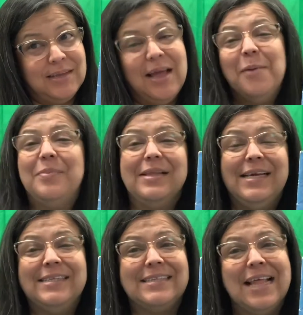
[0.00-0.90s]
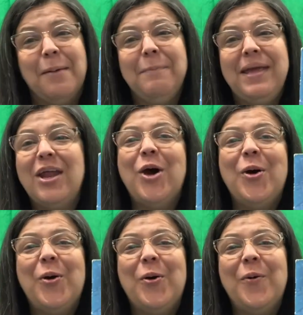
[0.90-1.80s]
Please let me
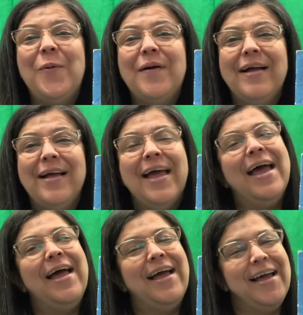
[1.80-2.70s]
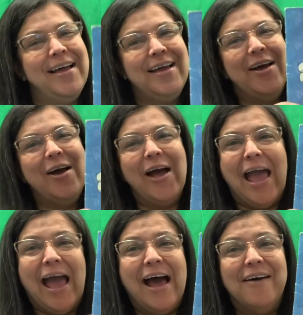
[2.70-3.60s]
know.
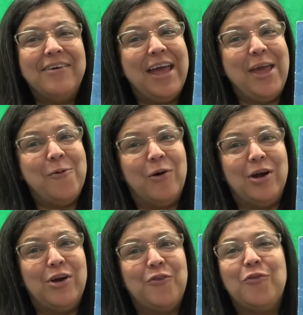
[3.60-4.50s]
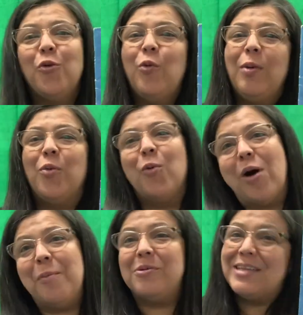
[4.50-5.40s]
Have a wonderful wibble
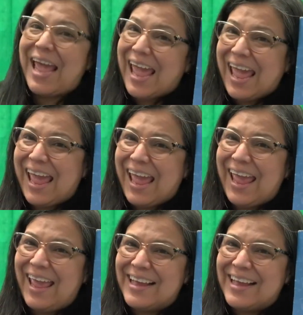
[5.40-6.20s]
wobble day.